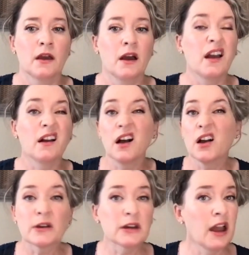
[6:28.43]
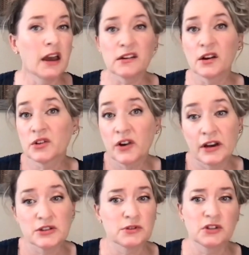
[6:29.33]
I already had an
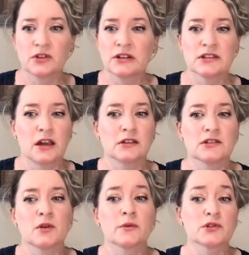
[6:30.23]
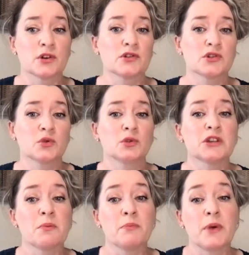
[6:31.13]
undergraduate degree in science, so I returned to school
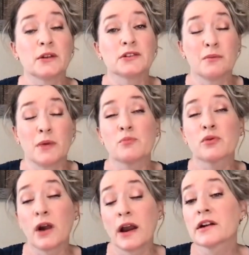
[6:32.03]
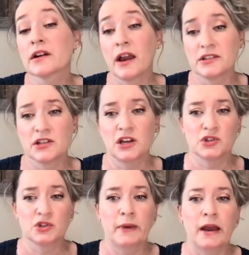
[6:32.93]
to build on my prior
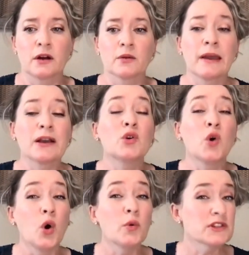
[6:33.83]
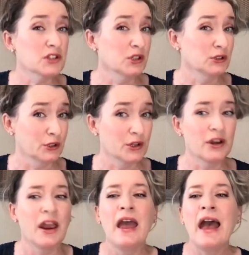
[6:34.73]
educational background. My goal was to learn
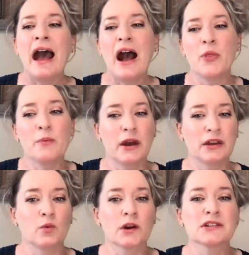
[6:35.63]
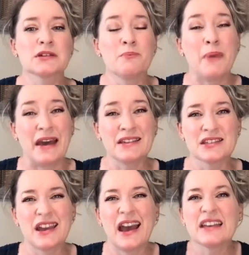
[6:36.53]
how the body works
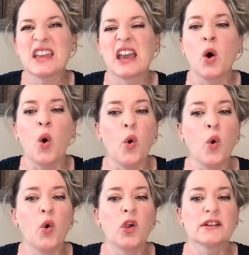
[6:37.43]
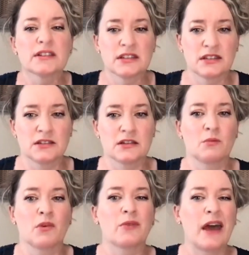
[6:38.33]
best as a whole
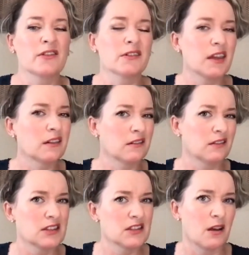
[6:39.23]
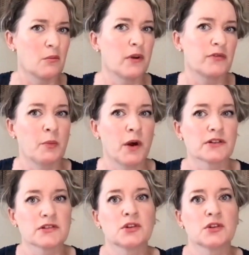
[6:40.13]
system, rather than the sum of the parts.